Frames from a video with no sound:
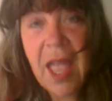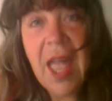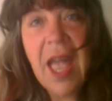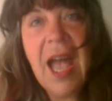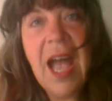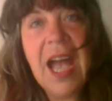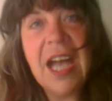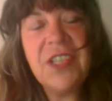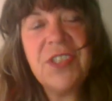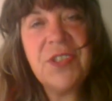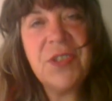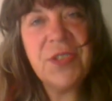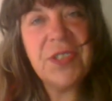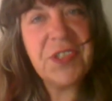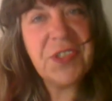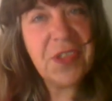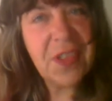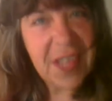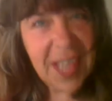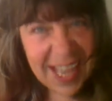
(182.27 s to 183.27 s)
As soon as
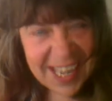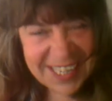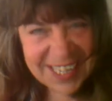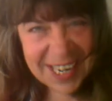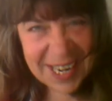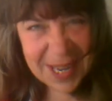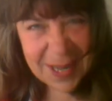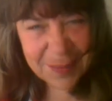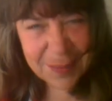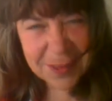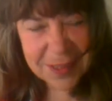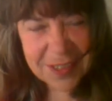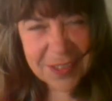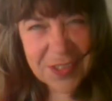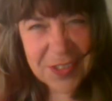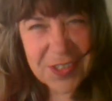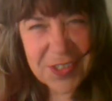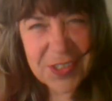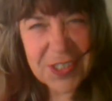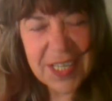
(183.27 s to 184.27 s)
that
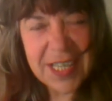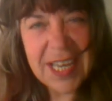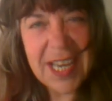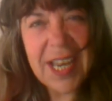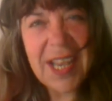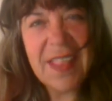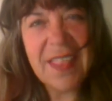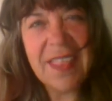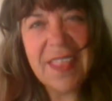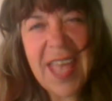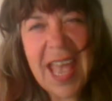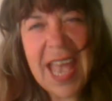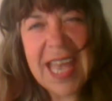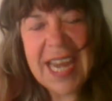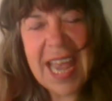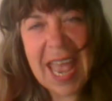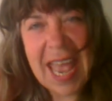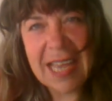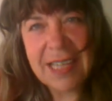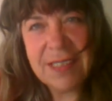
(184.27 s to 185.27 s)
happens, that
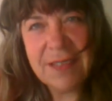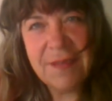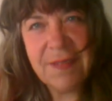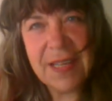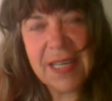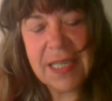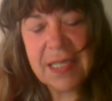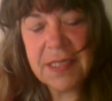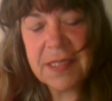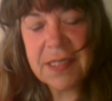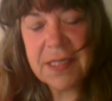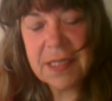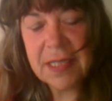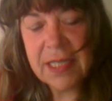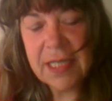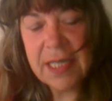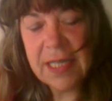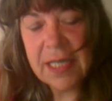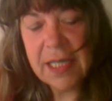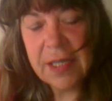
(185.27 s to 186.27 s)
activates
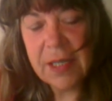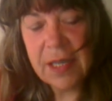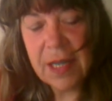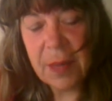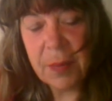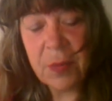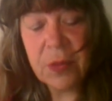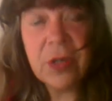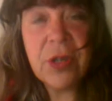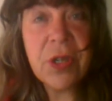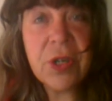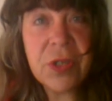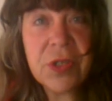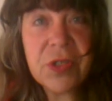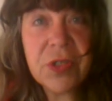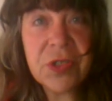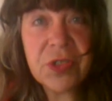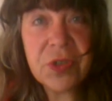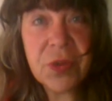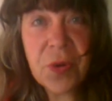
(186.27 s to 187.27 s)
a
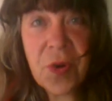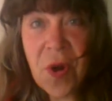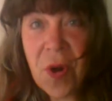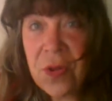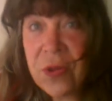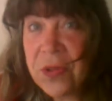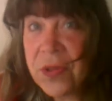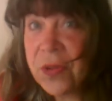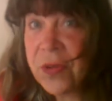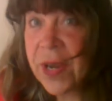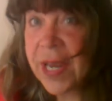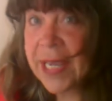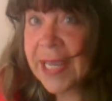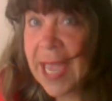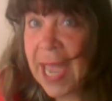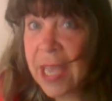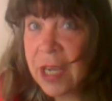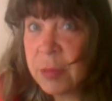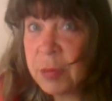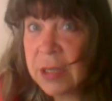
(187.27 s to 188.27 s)
precursor to all of the great
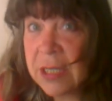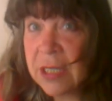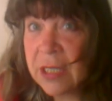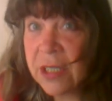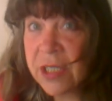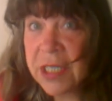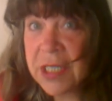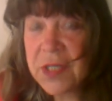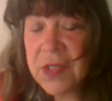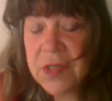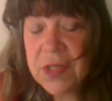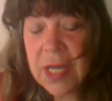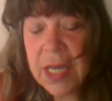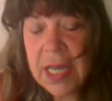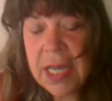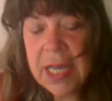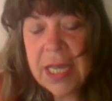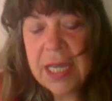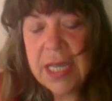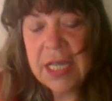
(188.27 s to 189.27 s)
cannabinoids,
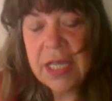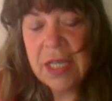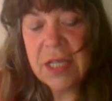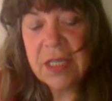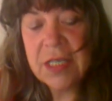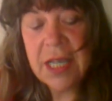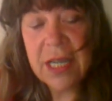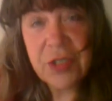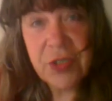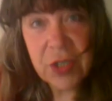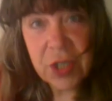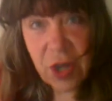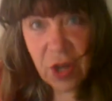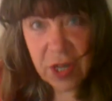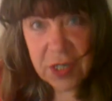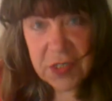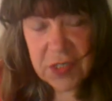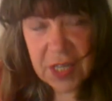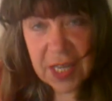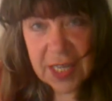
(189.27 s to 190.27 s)
nitric
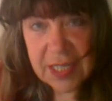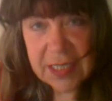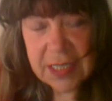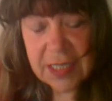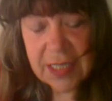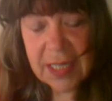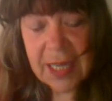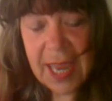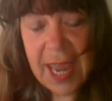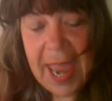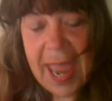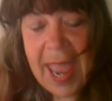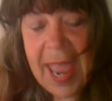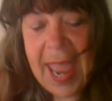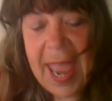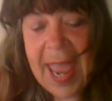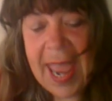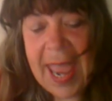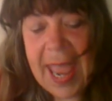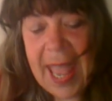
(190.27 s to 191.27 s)
oxide,
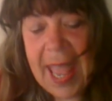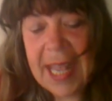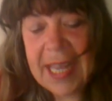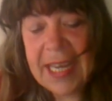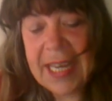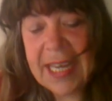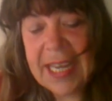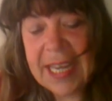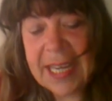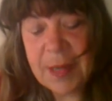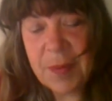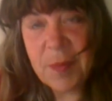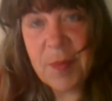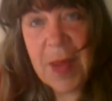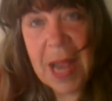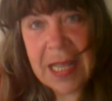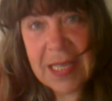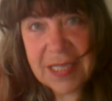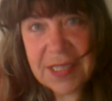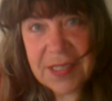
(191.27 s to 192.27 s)
and it
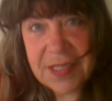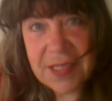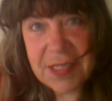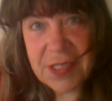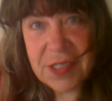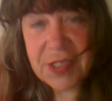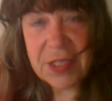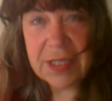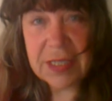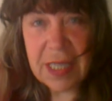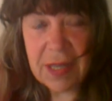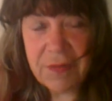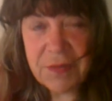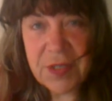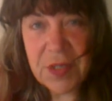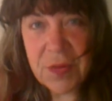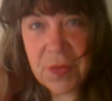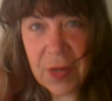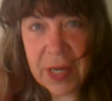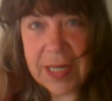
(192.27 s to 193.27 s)
balances the left
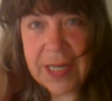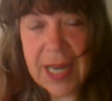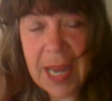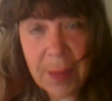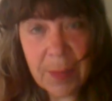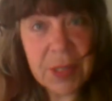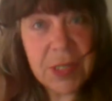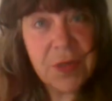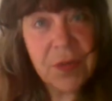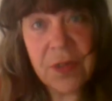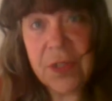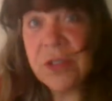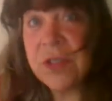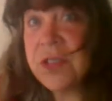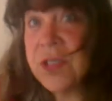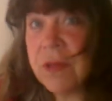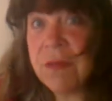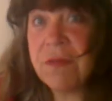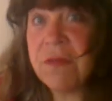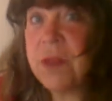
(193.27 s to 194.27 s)
and right hemispheres
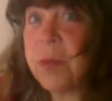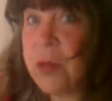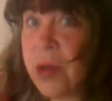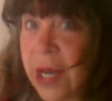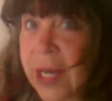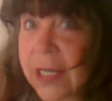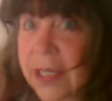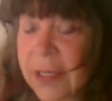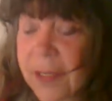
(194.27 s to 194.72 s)
of the brain.